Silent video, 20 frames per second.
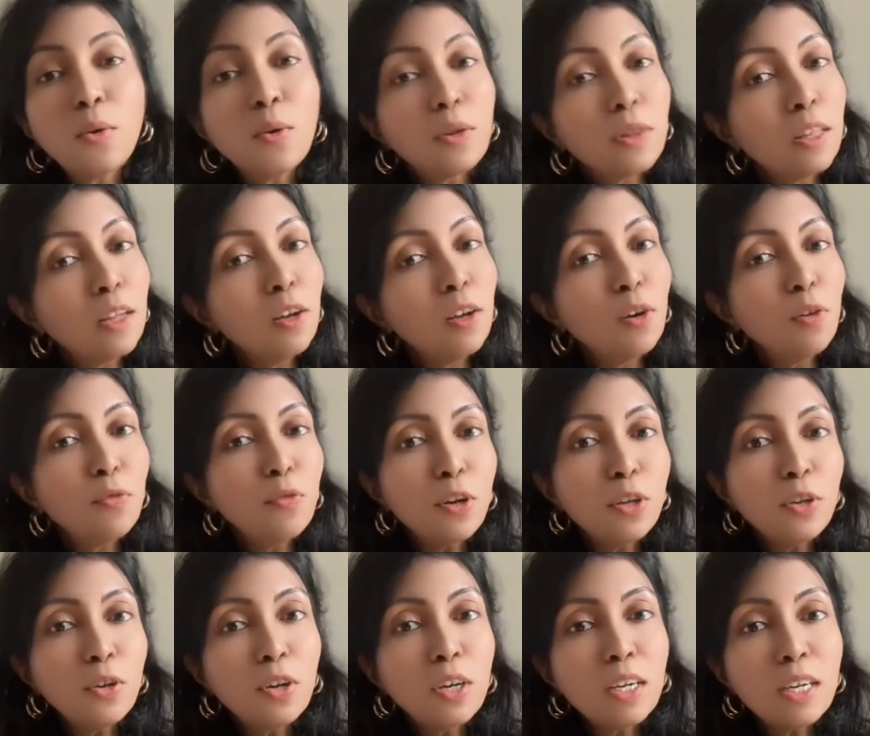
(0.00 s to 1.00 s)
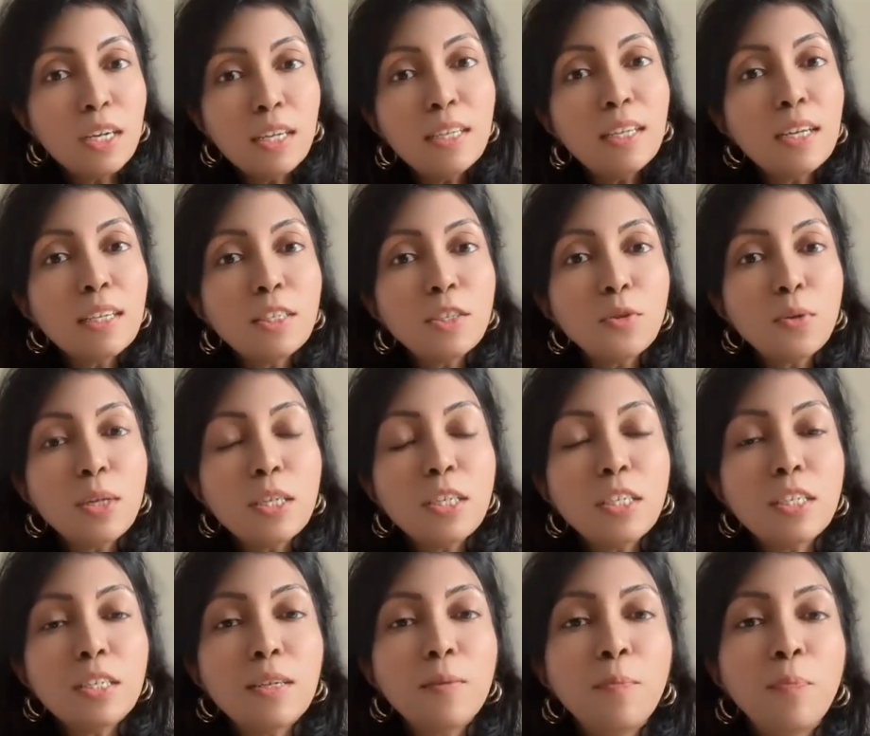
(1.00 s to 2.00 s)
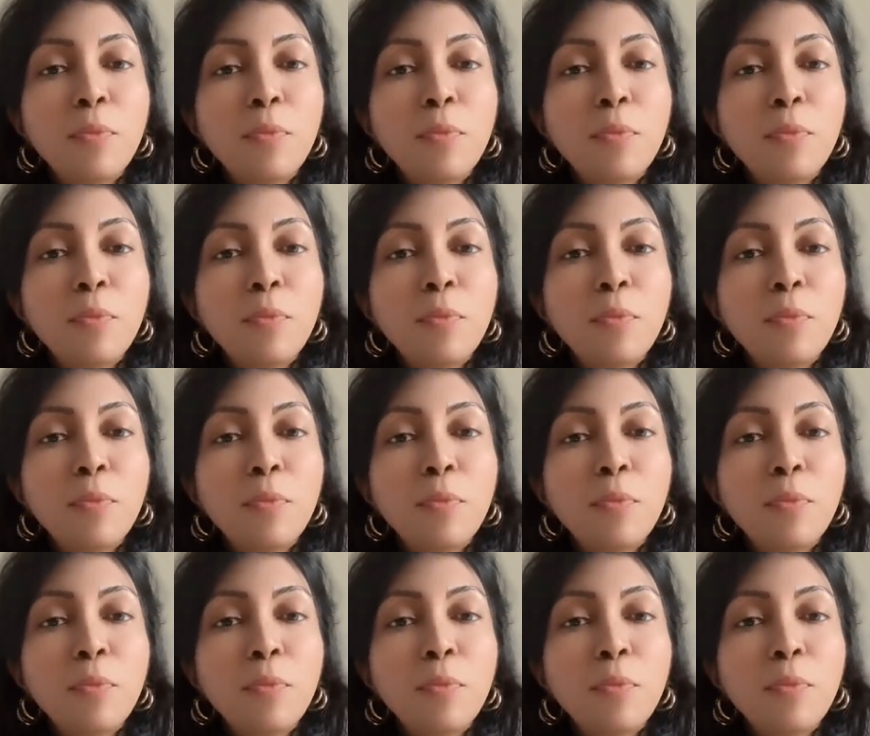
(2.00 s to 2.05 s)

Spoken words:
Othello for your context question,